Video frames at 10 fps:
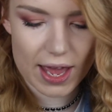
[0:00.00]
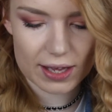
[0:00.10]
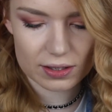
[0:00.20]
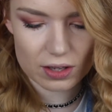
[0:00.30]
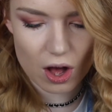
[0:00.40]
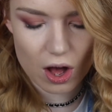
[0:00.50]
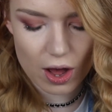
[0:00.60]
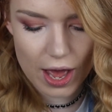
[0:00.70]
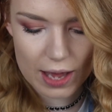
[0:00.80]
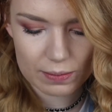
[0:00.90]
It's
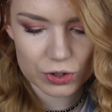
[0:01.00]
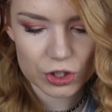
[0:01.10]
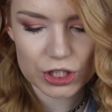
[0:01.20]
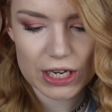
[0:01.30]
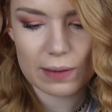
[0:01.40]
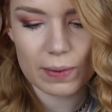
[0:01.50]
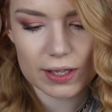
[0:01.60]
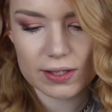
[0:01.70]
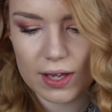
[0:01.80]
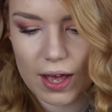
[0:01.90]
got shea
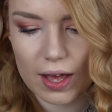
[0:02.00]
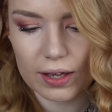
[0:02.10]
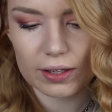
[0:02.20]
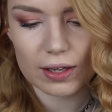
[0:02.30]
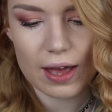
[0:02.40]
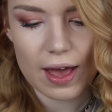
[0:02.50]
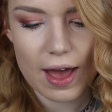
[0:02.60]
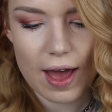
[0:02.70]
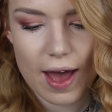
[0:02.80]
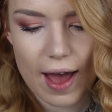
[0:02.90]
butter
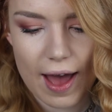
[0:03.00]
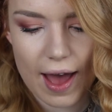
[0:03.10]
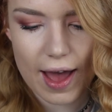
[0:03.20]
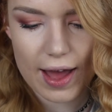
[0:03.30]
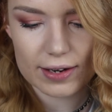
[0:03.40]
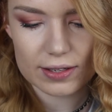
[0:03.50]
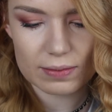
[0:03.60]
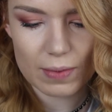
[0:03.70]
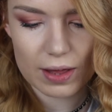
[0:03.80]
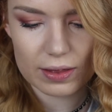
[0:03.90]
and
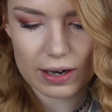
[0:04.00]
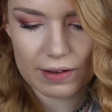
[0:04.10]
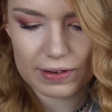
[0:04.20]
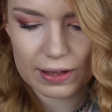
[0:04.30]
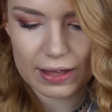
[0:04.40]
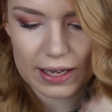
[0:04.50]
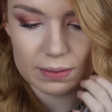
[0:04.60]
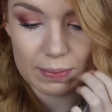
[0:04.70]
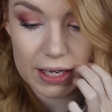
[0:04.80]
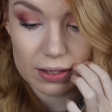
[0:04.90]
some other lovely
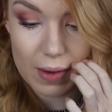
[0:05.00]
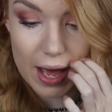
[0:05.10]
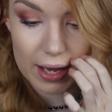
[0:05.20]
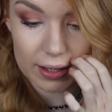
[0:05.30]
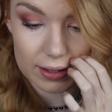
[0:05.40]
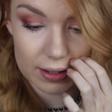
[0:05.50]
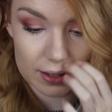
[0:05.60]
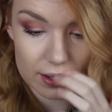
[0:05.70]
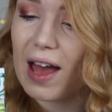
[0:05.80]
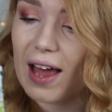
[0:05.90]
things,
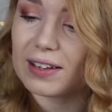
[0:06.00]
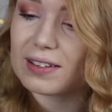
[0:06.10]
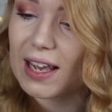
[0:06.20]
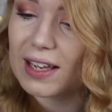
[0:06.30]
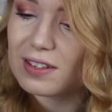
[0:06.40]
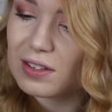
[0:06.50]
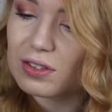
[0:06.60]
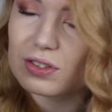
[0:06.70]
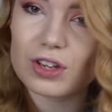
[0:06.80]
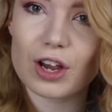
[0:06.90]
beeswax, and
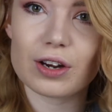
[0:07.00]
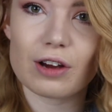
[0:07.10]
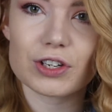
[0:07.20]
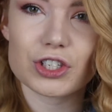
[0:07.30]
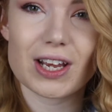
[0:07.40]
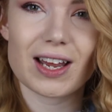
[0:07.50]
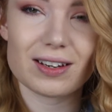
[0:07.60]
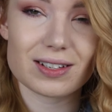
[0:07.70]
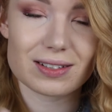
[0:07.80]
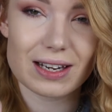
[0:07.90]
it's so nourishing,
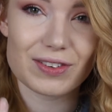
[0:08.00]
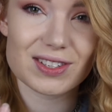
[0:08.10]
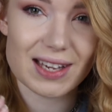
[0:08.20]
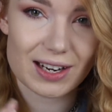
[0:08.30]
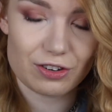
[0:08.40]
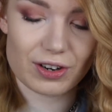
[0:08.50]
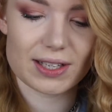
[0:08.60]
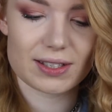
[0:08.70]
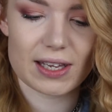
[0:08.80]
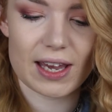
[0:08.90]
it doesn't leave your skin
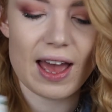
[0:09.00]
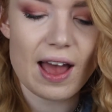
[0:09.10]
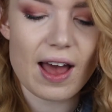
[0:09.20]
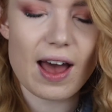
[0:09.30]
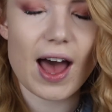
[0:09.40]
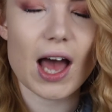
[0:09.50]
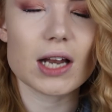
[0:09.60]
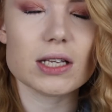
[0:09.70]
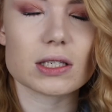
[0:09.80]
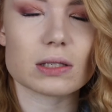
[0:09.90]
greasy,
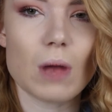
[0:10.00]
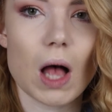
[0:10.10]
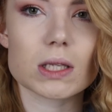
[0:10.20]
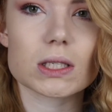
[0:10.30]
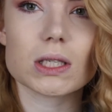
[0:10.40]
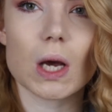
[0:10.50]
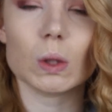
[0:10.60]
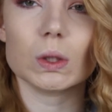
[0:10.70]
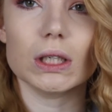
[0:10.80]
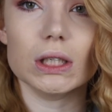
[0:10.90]
and it smells
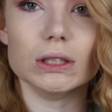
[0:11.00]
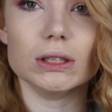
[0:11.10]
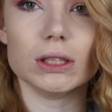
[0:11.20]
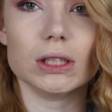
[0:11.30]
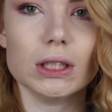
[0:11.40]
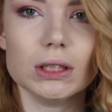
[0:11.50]
so good.